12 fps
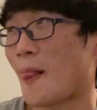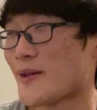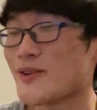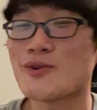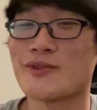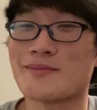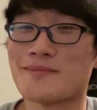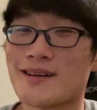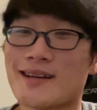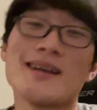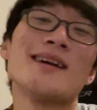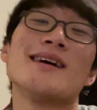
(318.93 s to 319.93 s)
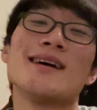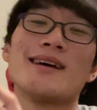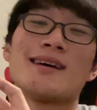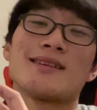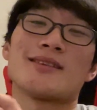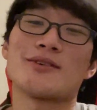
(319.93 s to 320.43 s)
chosen by
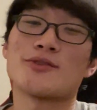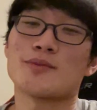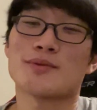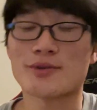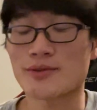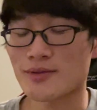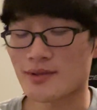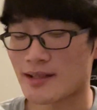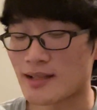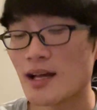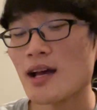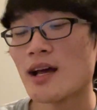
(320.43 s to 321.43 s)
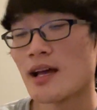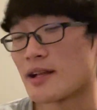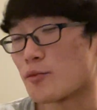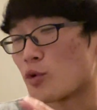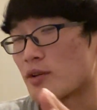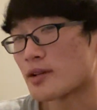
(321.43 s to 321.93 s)
the other person
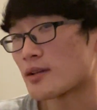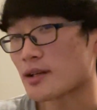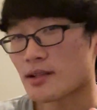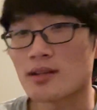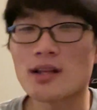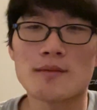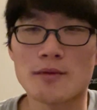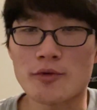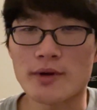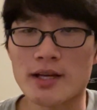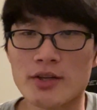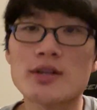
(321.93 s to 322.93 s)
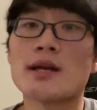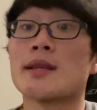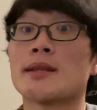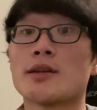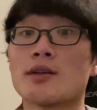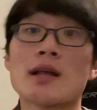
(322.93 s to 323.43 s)
and within like the level range,
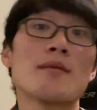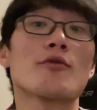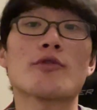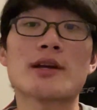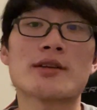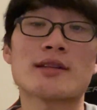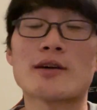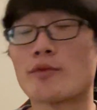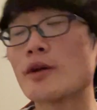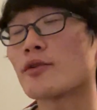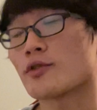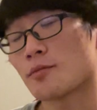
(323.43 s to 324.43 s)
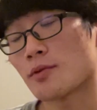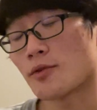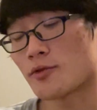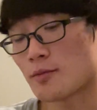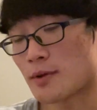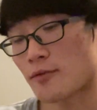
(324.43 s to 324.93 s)
and the level range that we were
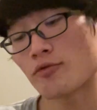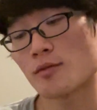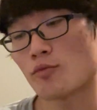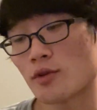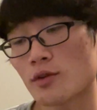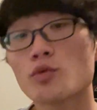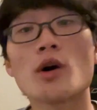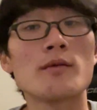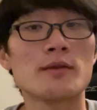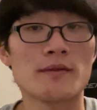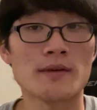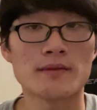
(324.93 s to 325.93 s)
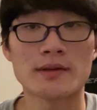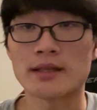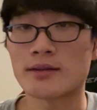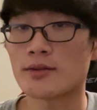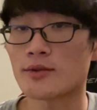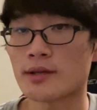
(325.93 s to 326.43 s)
supposed to pick from was 12 to
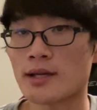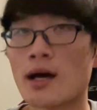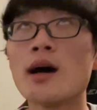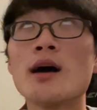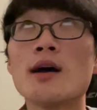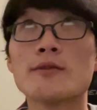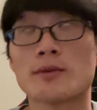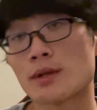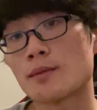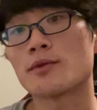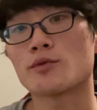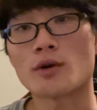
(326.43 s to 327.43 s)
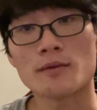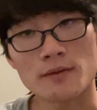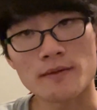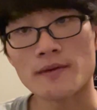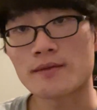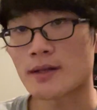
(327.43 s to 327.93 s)
15. So yeah, from level 12
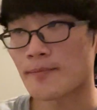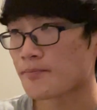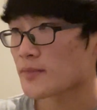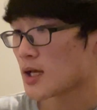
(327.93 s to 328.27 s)
to 15.